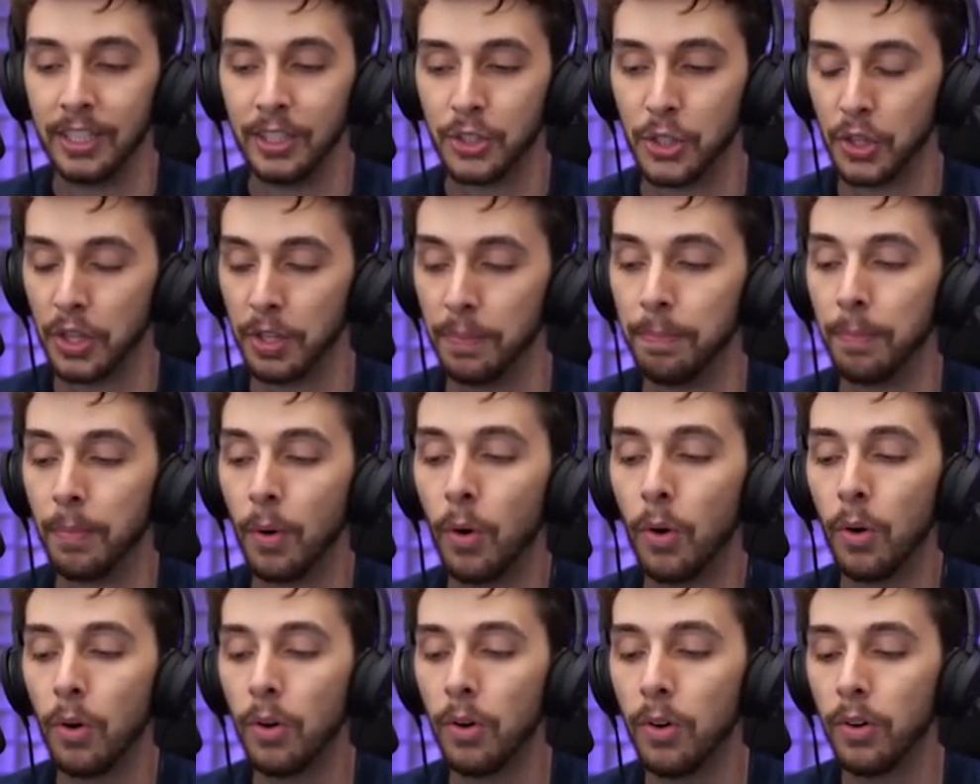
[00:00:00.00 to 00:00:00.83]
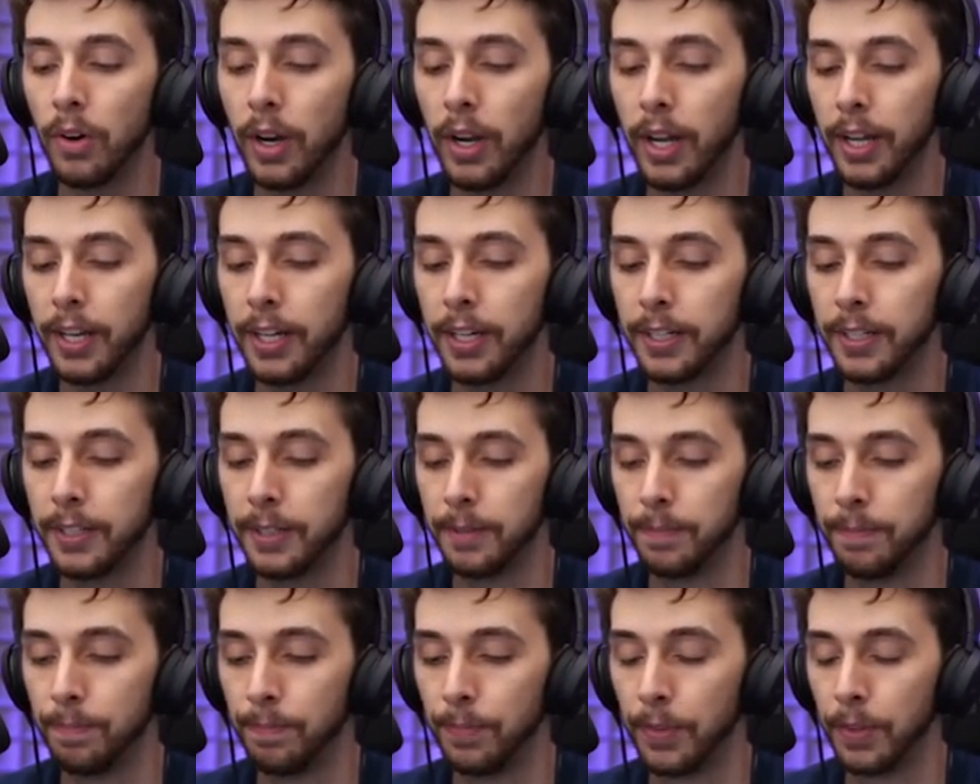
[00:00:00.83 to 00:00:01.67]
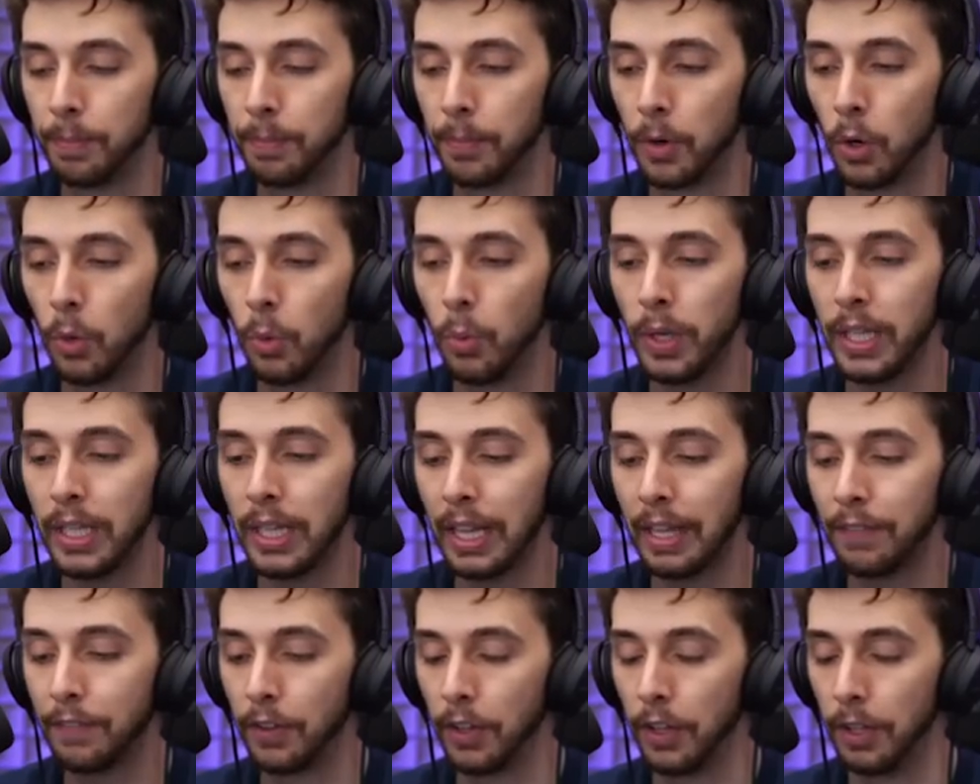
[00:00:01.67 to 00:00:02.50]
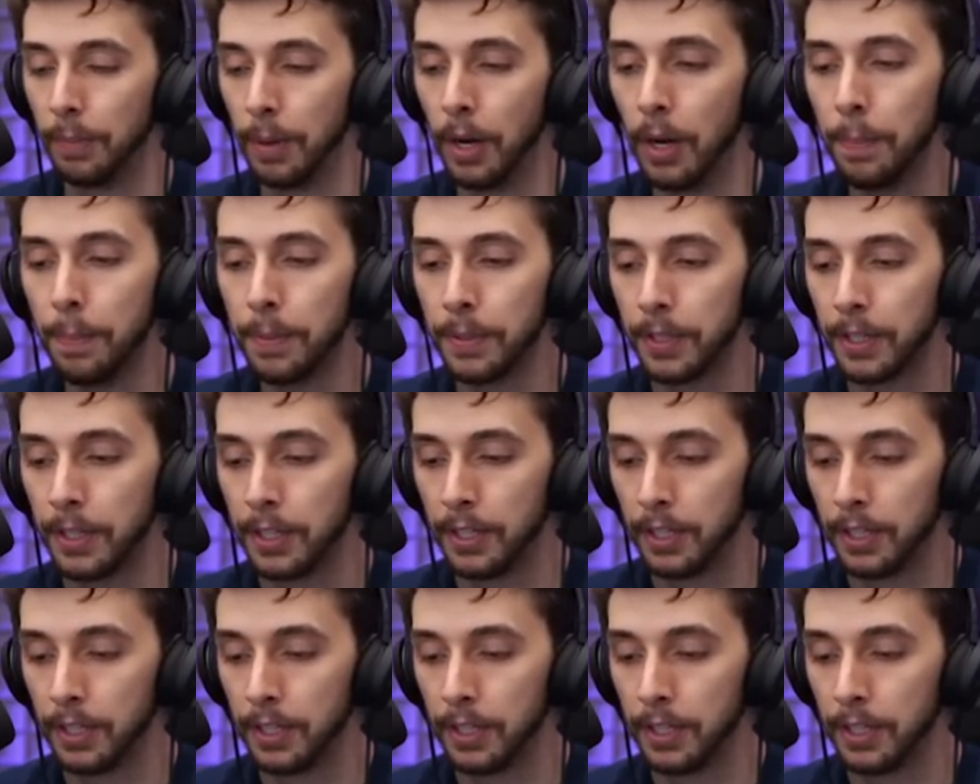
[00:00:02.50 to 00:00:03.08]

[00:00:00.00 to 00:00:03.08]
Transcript: So the more, um, the more we level them up,